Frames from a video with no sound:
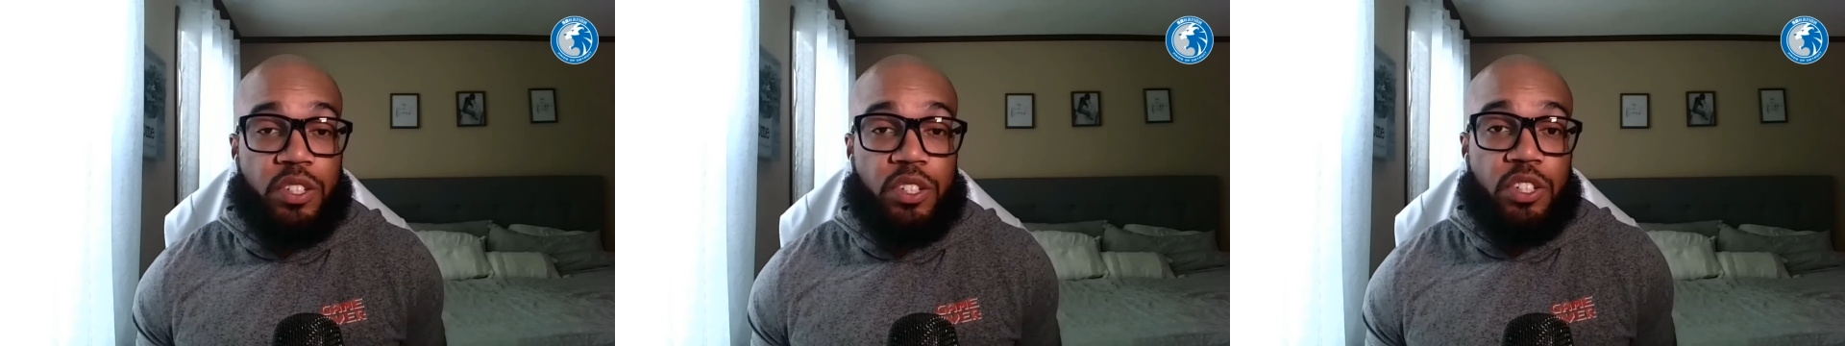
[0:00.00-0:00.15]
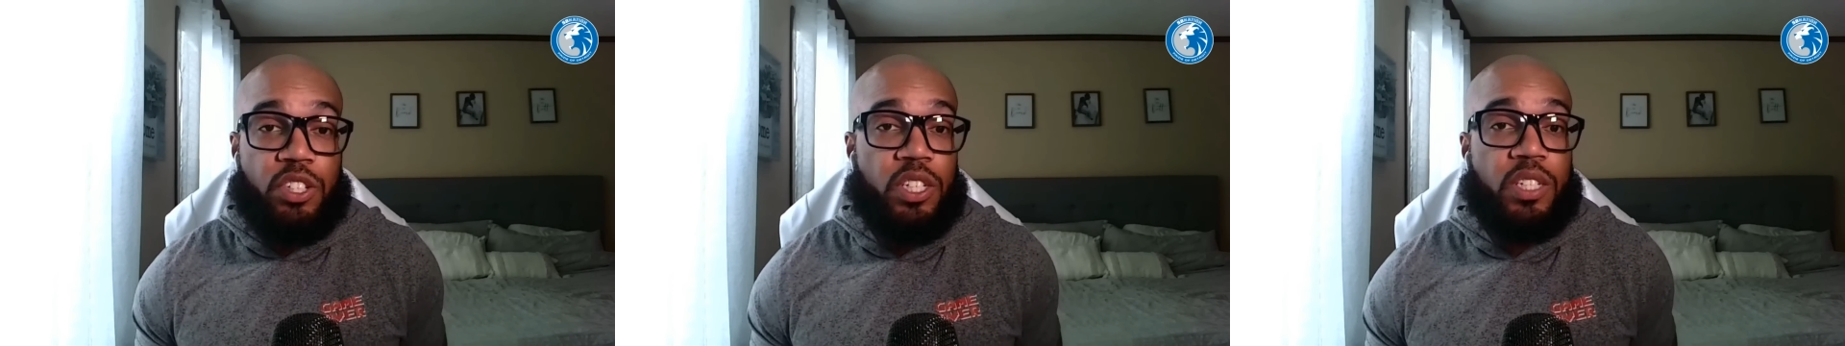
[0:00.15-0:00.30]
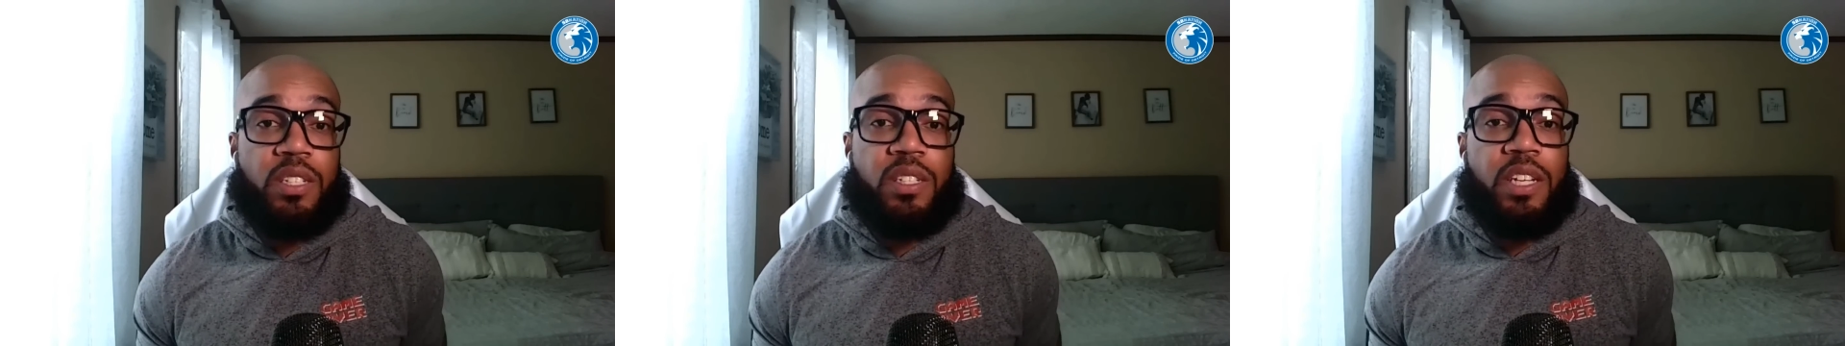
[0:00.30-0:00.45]

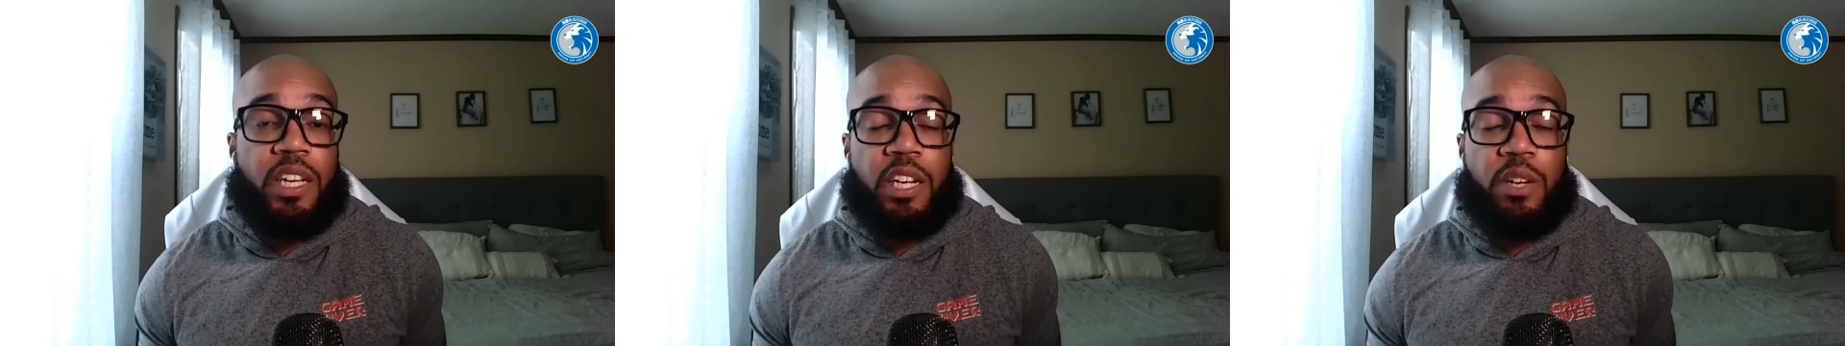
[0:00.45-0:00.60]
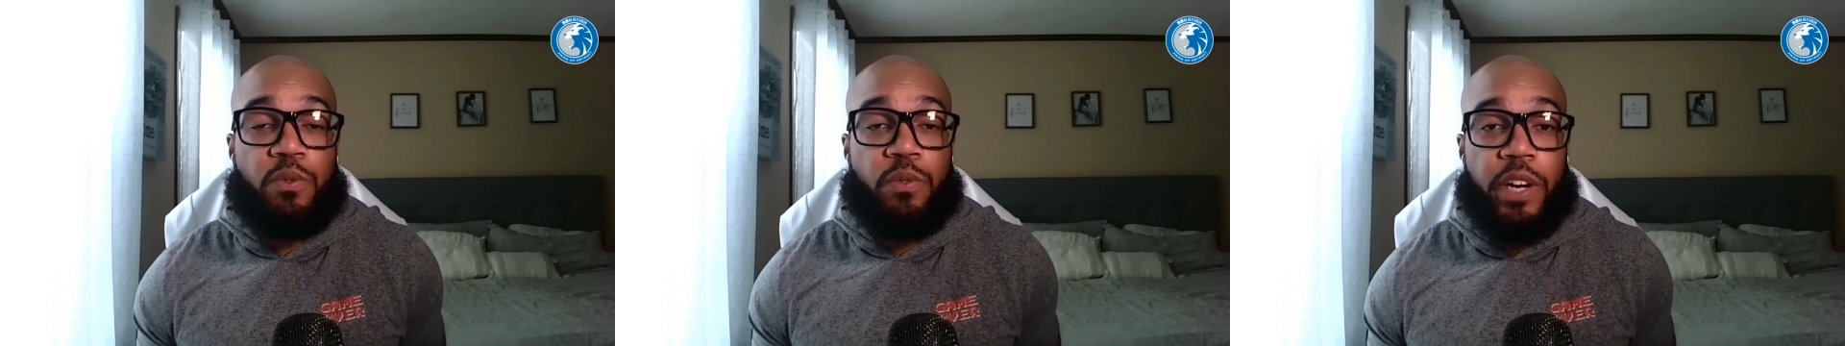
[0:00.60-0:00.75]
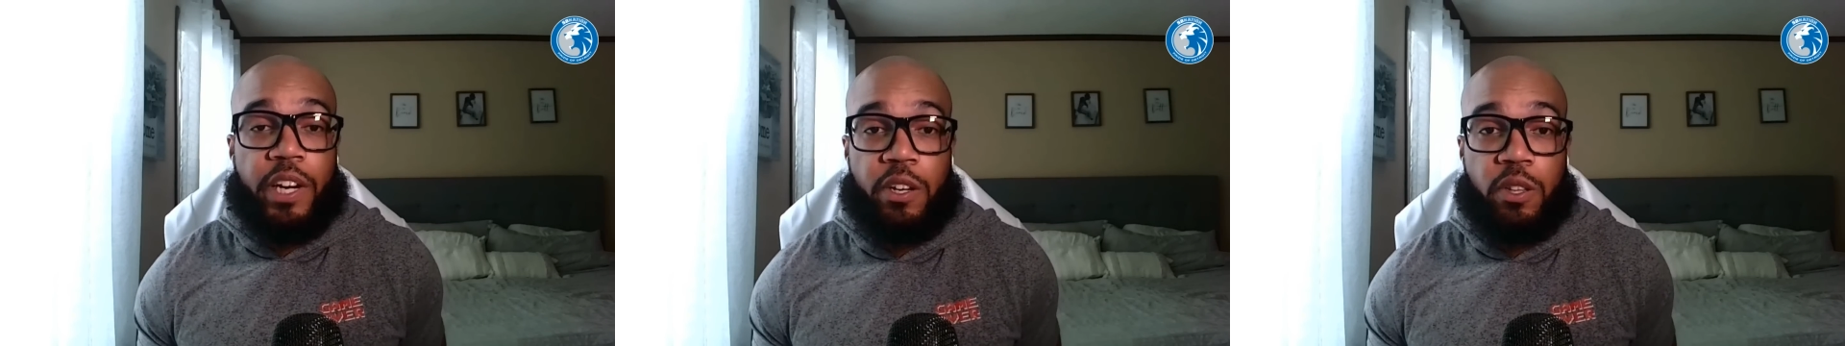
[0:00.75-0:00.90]
just like a
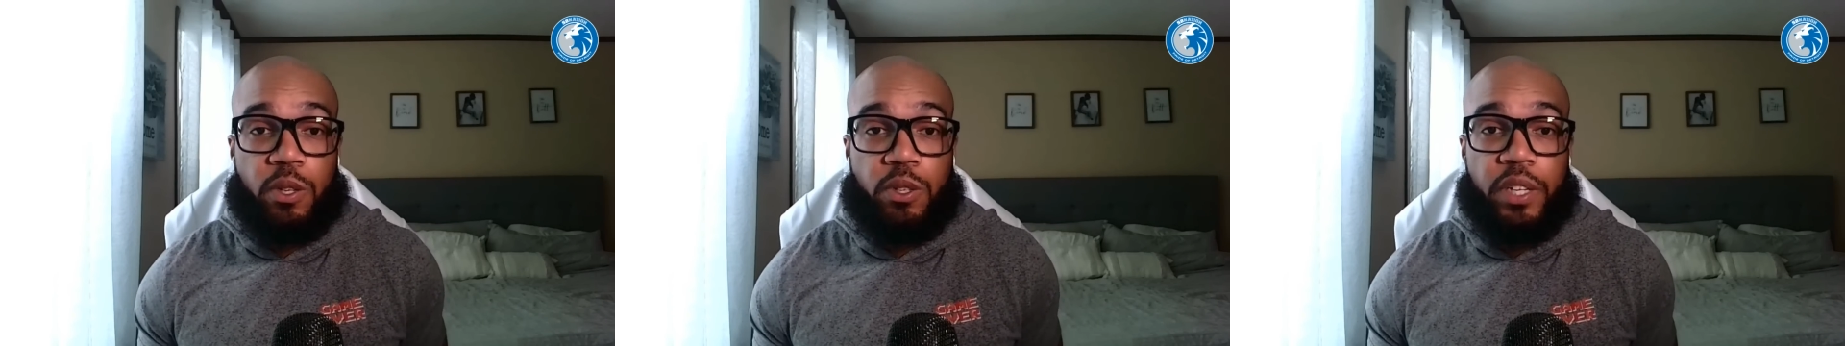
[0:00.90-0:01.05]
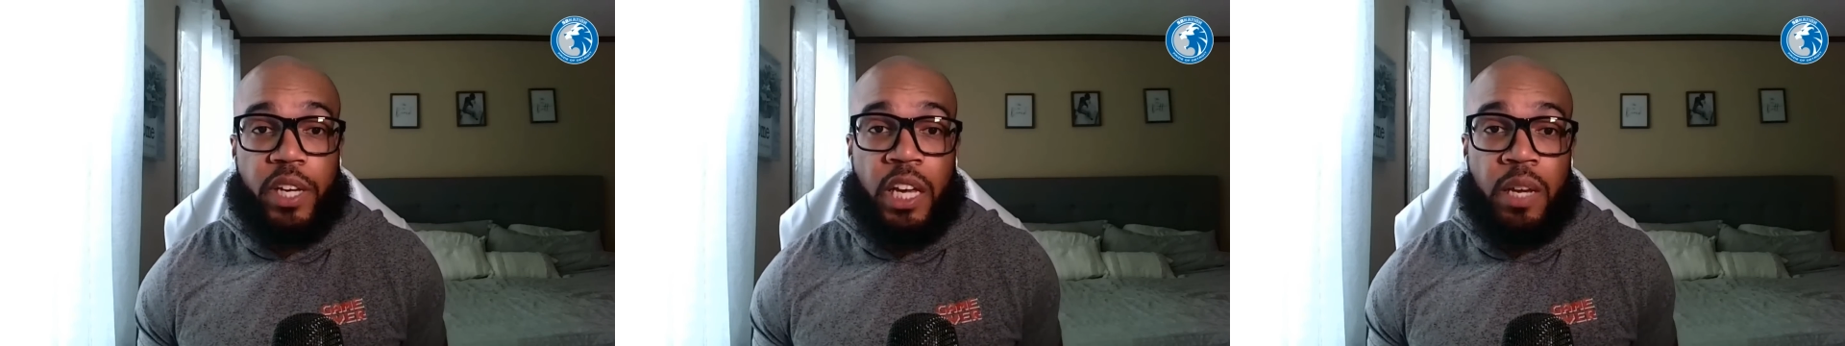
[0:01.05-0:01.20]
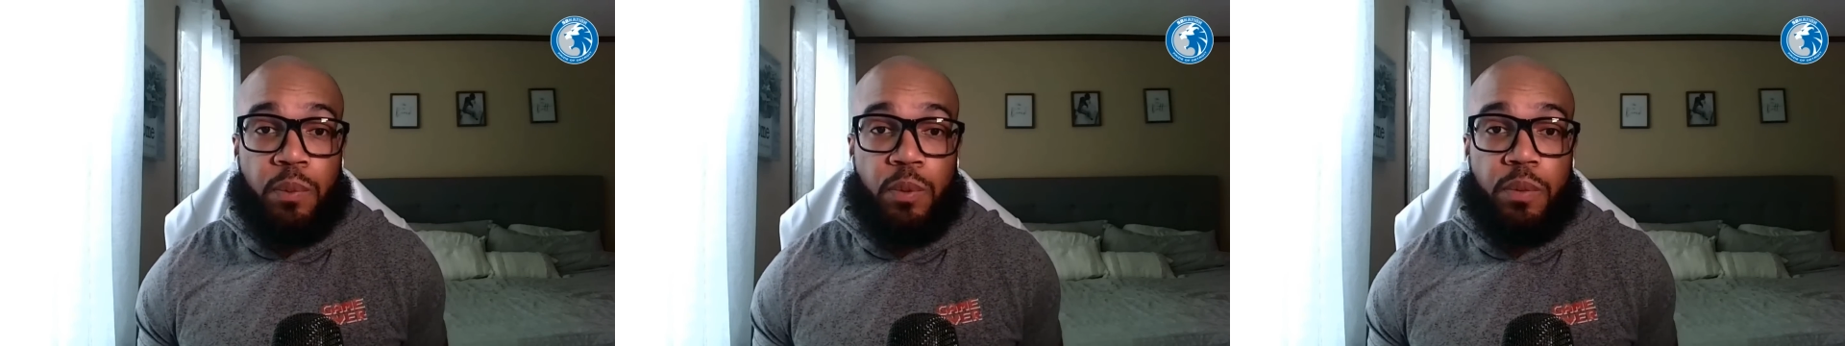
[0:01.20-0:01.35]
regular
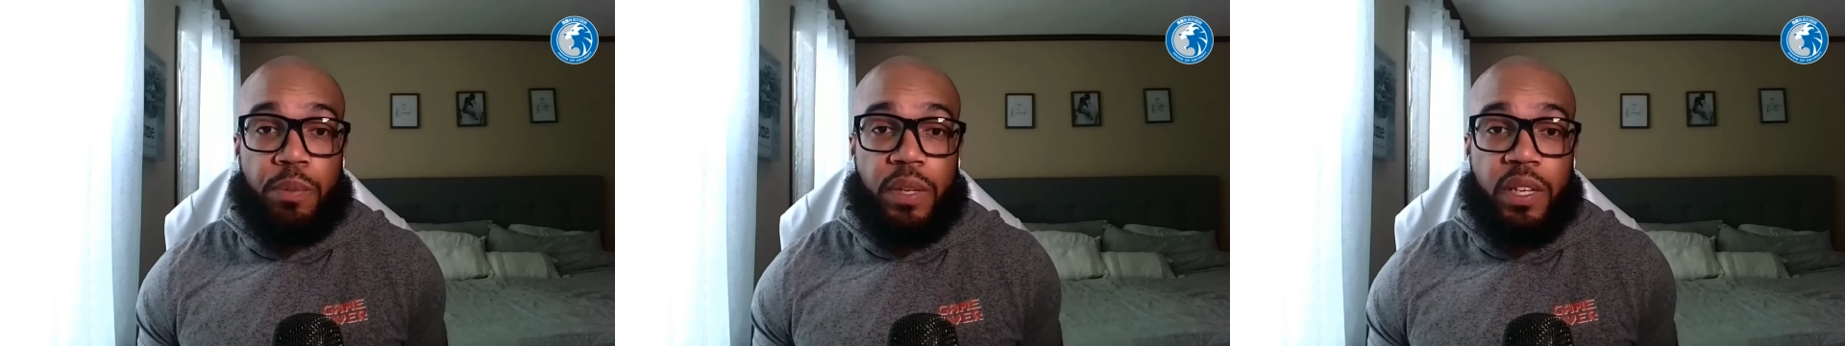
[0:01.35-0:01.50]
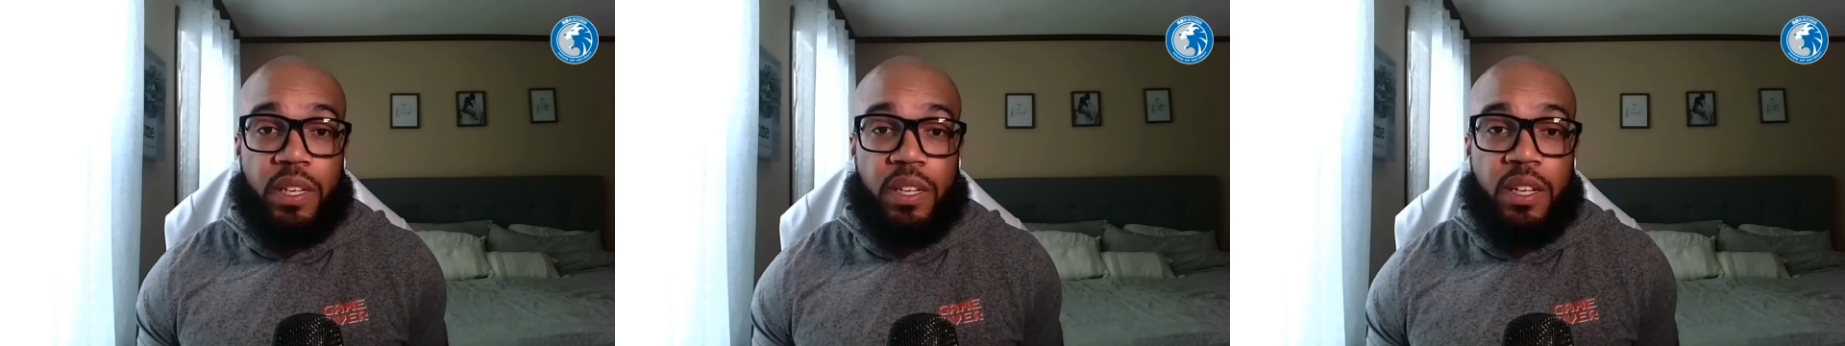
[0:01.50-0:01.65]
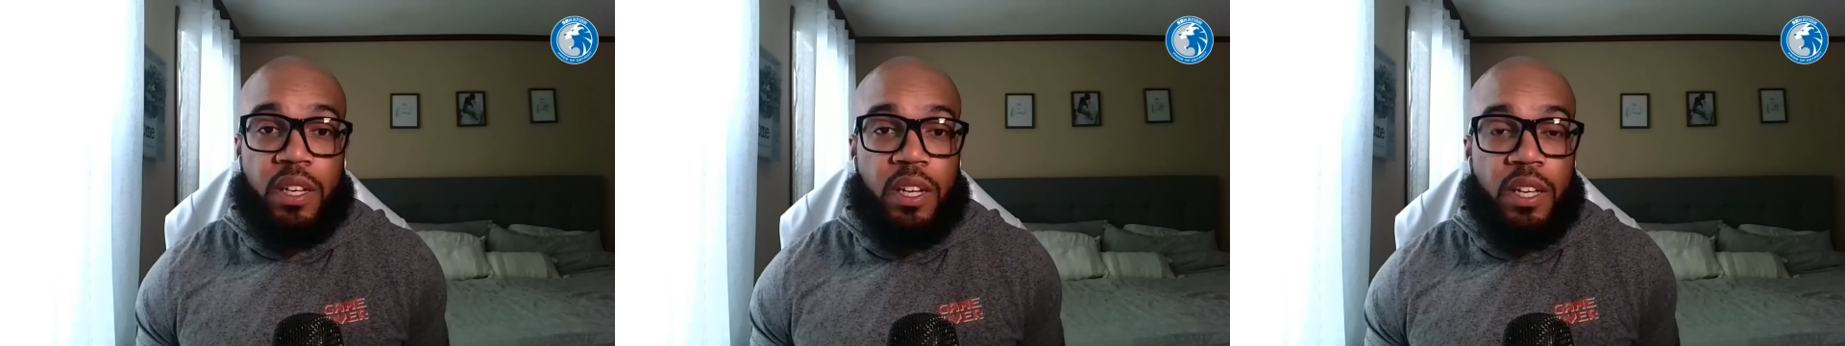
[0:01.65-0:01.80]
game would be.